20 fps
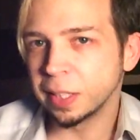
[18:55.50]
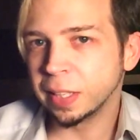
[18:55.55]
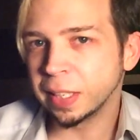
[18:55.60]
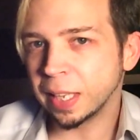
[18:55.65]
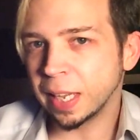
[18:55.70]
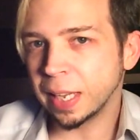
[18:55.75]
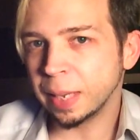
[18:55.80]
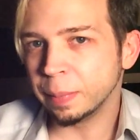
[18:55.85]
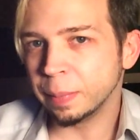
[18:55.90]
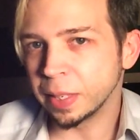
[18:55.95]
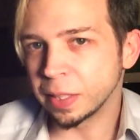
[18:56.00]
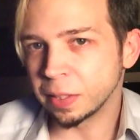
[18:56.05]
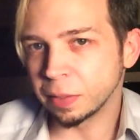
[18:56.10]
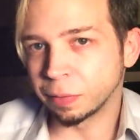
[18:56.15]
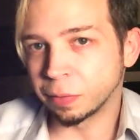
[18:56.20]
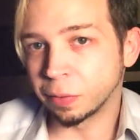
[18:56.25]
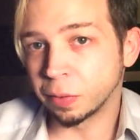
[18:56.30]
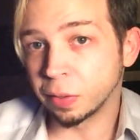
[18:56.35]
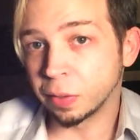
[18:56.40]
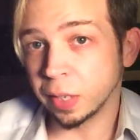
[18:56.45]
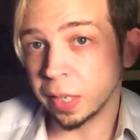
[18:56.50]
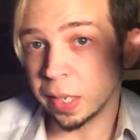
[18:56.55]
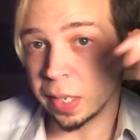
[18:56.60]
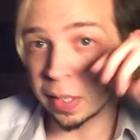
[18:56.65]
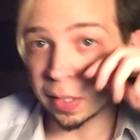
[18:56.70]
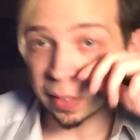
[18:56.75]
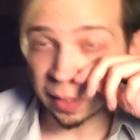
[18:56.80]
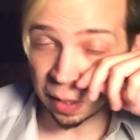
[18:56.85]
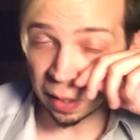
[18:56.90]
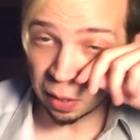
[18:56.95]
in the game
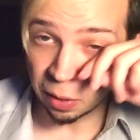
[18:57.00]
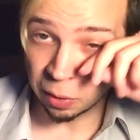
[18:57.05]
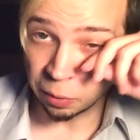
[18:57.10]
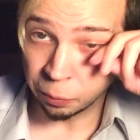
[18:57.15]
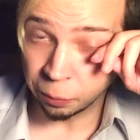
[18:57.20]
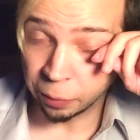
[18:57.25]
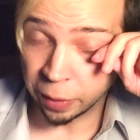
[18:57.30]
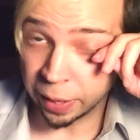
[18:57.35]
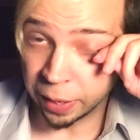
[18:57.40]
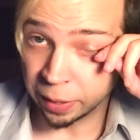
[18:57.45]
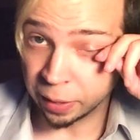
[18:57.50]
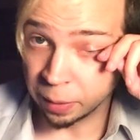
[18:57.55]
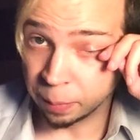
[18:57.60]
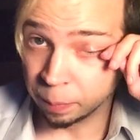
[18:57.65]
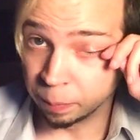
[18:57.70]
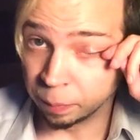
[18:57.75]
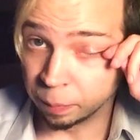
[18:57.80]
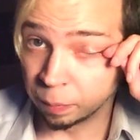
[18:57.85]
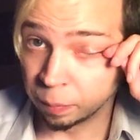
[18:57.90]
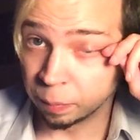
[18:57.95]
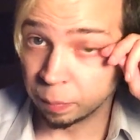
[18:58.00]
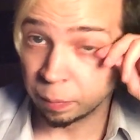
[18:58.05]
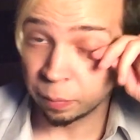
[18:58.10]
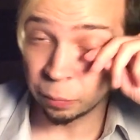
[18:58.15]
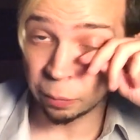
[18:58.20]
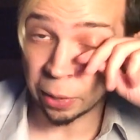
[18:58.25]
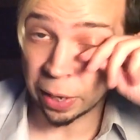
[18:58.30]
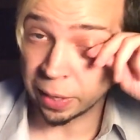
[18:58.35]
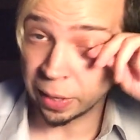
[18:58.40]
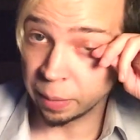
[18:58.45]
is random
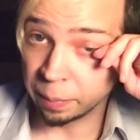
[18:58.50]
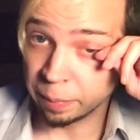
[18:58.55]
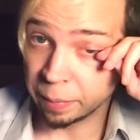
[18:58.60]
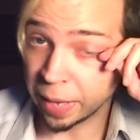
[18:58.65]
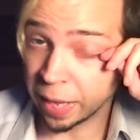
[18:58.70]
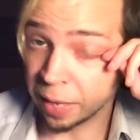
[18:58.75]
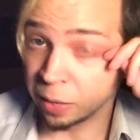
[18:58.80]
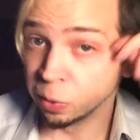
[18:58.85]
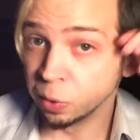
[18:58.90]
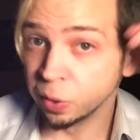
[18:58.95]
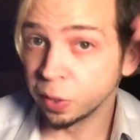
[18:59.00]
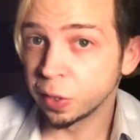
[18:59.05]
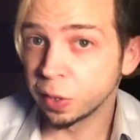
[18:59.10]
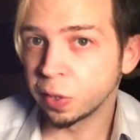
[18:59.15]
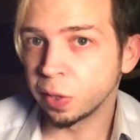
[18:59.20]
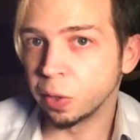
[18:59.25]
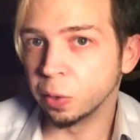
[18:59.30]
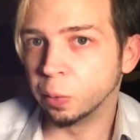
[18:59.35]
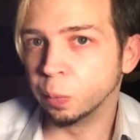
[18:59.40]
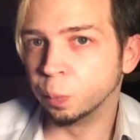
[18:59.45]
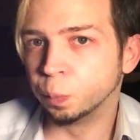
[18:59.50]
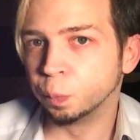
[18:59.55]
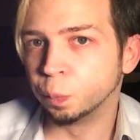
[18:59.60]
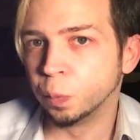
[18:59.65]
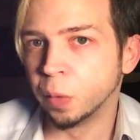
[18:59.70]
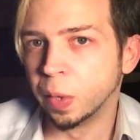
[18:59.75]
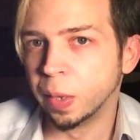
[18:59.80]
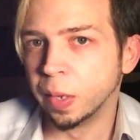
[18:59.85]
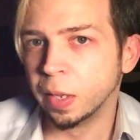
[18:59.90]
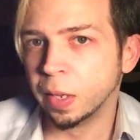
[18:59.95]
battles, so,
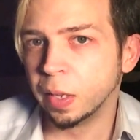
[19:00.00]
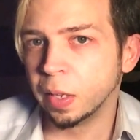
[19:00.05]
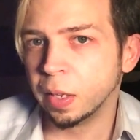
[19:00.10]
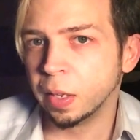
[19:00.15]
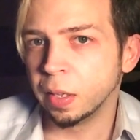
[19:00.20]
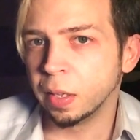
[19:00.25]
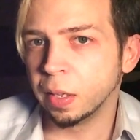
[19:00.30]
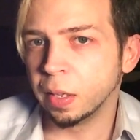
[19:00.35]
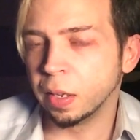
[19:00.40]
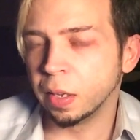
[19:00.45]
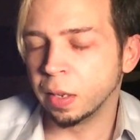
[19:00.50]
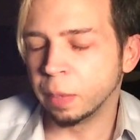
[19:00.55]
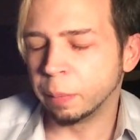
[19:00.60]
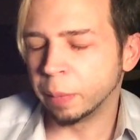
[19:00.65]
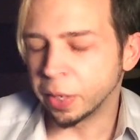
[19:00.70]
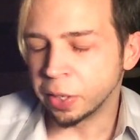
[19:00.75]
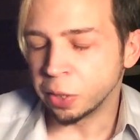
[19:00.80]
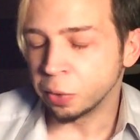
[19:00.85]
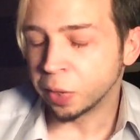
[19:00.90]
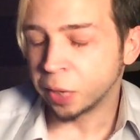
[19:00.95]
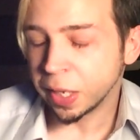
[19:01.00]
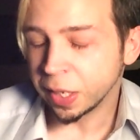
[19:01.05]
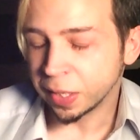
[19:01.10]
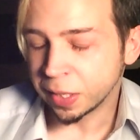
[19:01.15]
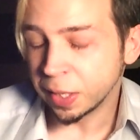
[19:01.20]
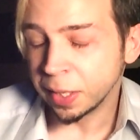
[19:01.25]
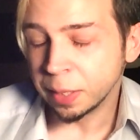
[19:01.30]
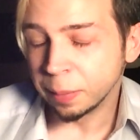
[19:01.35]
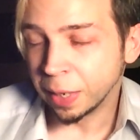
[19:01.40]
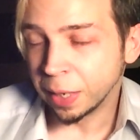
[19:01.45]
but you can't
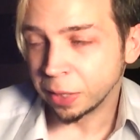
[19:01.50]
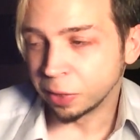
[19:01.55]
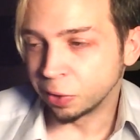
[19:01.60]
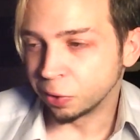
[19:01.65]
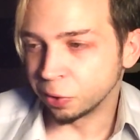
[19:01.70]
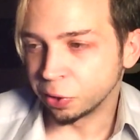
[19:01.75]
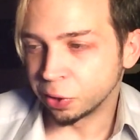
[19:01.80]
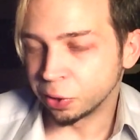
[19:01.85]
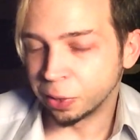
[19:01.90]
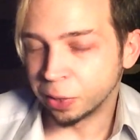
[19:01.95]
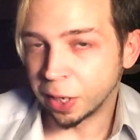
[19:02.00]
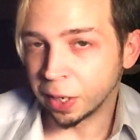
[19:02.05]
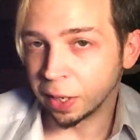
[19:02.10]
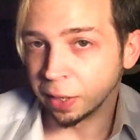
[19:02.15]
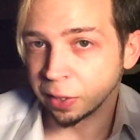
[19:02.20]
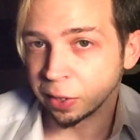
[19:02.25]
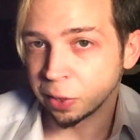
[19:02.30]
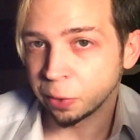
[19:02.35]
see the monsters. They're not on the